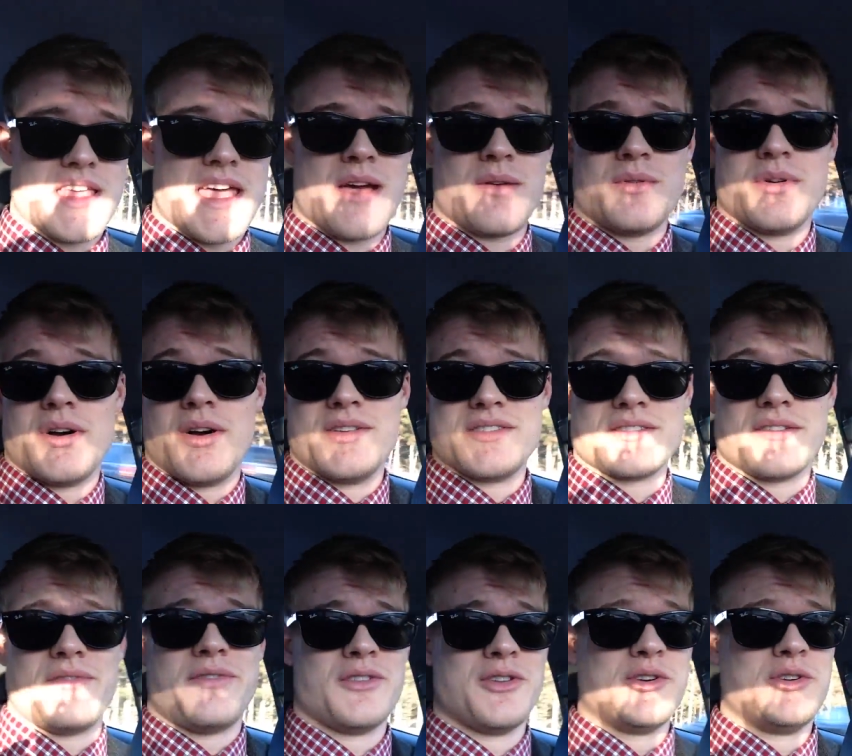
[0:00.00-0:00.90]
That was a
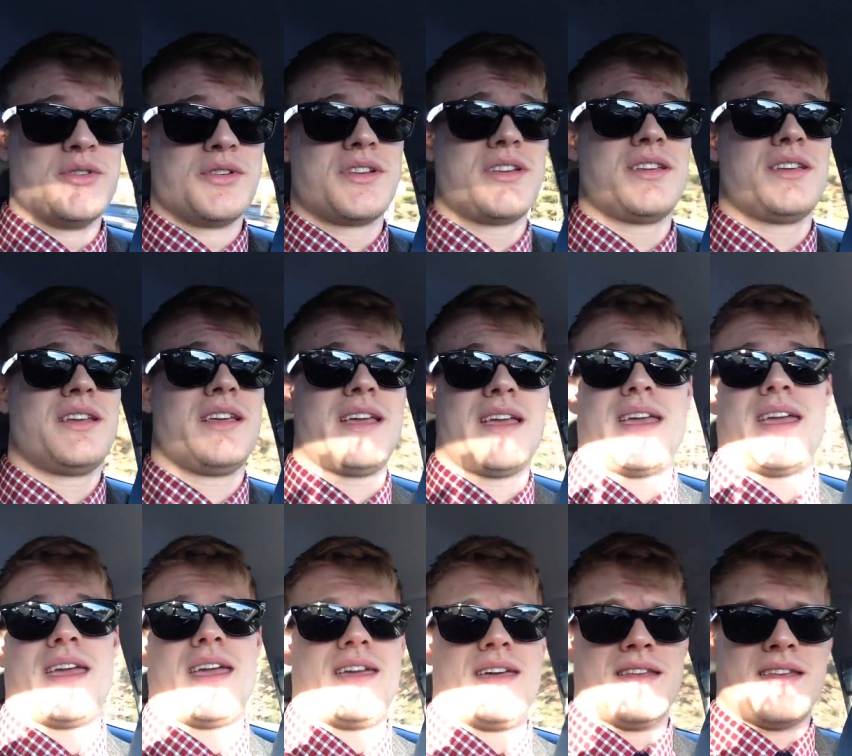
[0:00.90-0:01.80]
fluke,
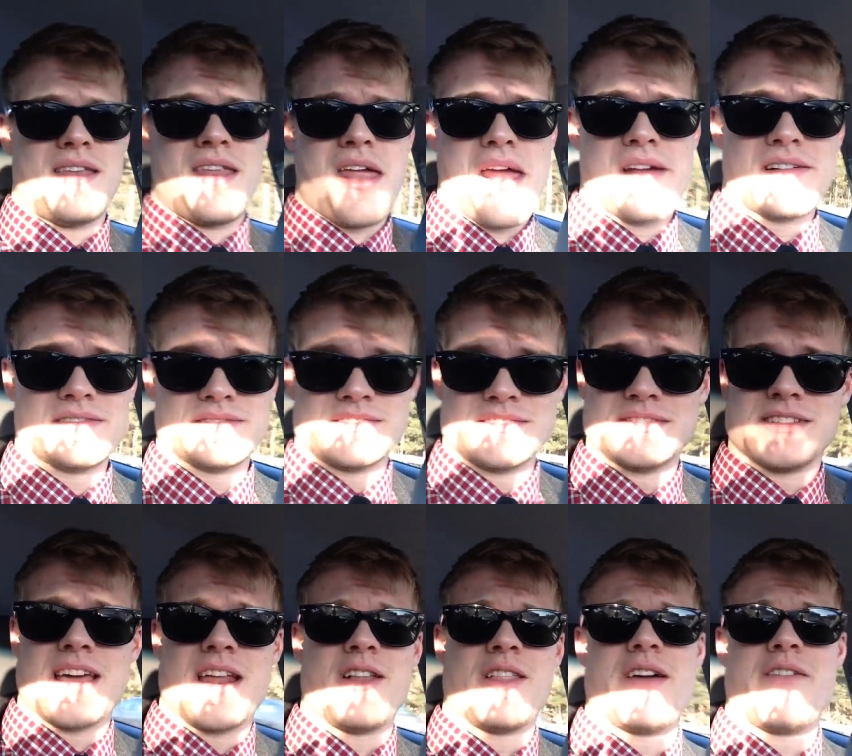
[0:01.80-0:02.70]
and
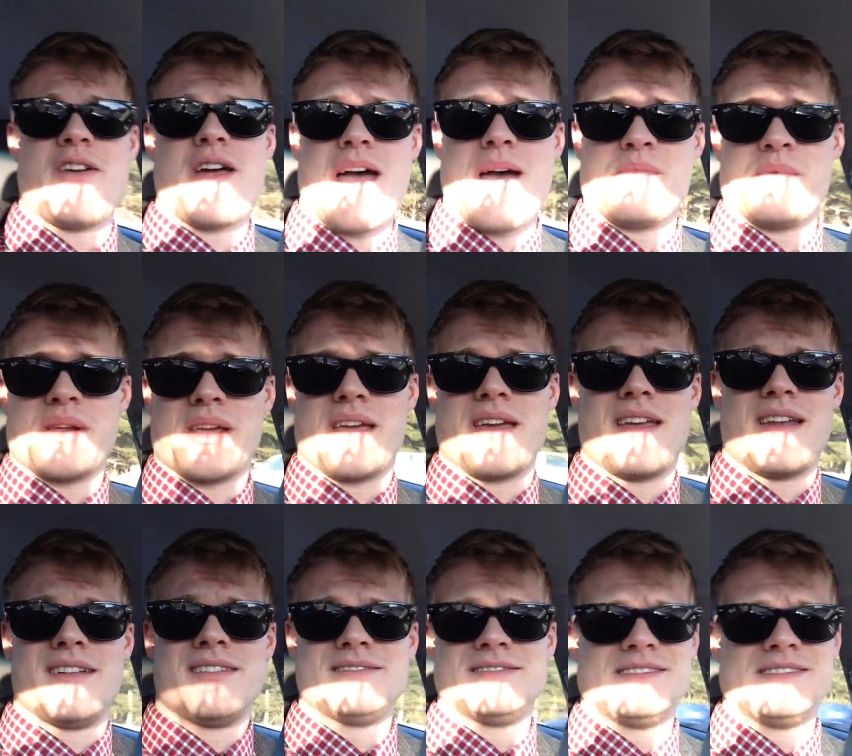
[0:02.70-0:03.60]
that'll never happen again.